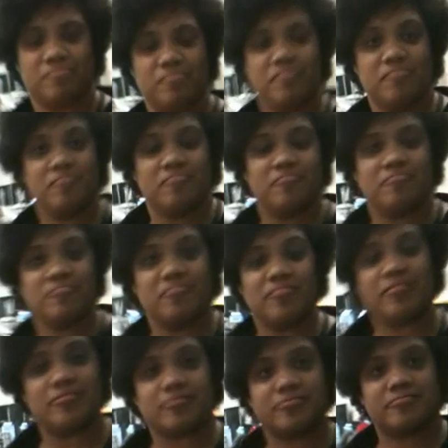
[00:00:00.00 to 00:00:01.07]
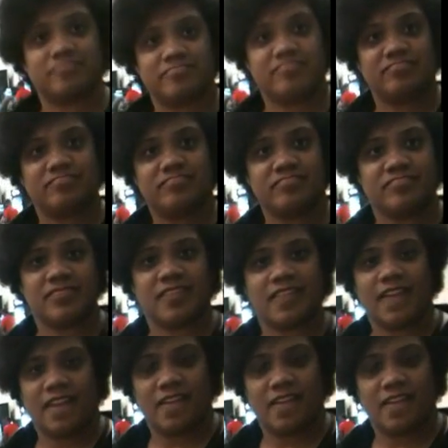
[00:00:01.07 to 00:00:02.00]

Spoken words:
Her favorite character is Derpy.